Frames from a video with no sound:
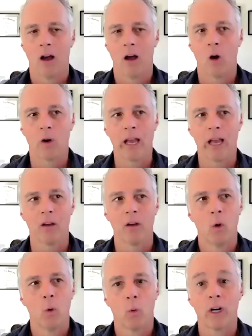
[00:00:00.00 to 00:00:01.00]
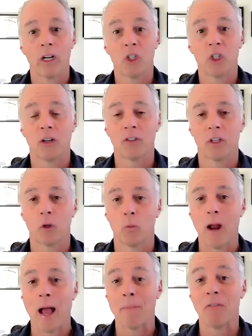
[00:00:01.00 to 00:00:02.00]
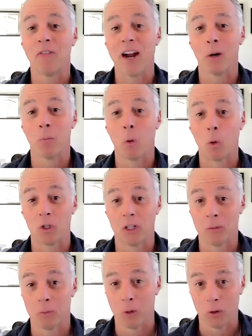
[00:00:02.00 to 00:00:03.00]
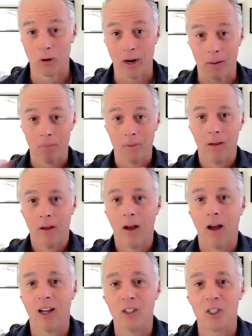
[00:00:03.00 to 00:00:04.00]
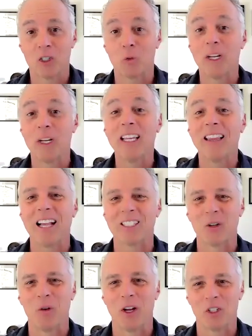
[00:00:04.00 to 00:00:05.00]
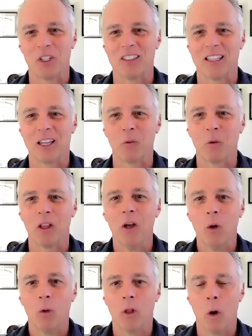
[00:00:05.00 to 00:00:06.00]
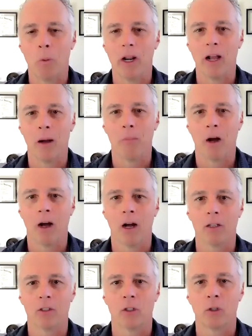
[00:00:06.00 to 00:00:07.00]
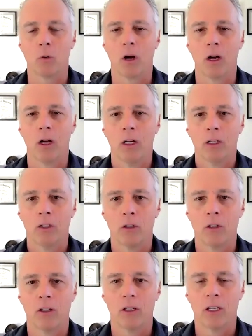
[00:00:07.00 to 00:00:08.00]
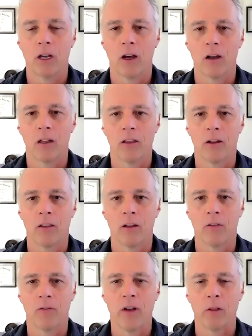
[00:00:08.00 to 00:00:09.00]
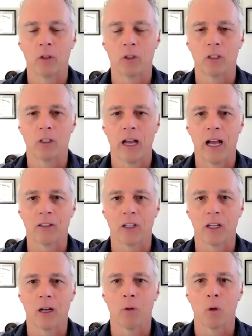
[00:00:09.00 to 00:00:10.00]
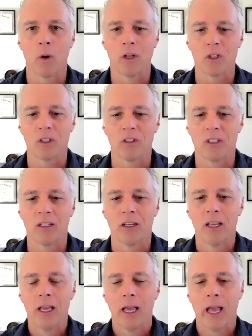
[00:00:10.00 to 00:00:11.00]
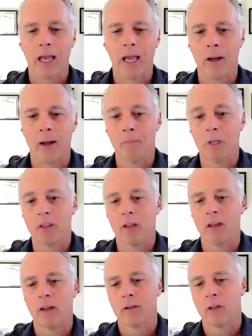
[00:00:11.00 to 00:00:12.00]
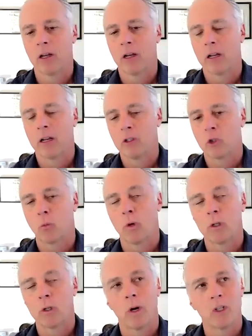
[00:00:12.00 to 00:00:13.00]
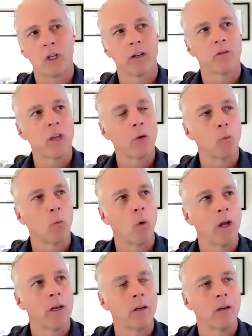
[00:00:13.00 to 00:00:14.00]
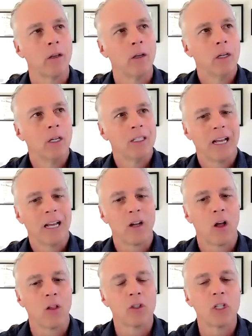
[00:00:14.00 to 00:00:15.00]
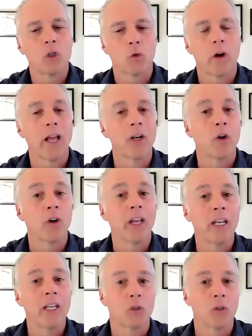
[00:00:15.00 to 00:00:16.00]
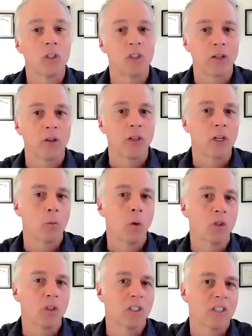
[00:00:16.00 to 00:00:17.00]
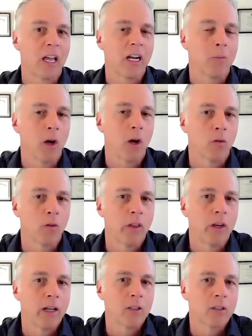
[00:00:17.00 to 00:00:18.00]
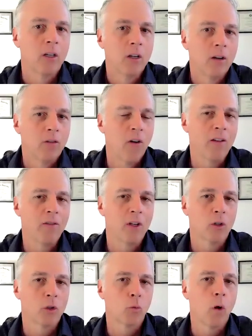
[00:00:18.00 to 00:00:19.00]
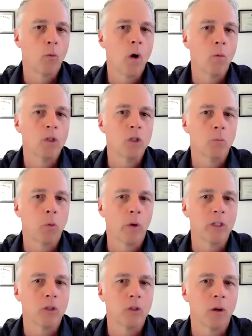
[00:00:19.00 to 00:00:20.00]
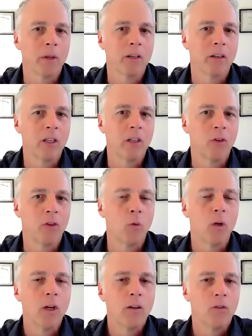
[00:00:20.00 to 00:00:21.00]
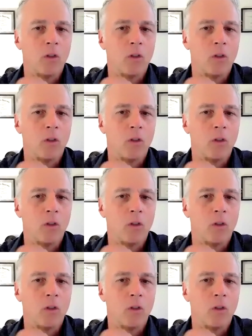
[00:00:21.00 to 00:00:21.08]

Okay, we're going to shift to the rapid fire portion of the program. Just three last questions, and then we'll open it up to the fellows to ask a couple of questions. But just one question: if you had one technology trend or industry sector that you're most excited about over the next 5 years, what would you point to? I mean, if you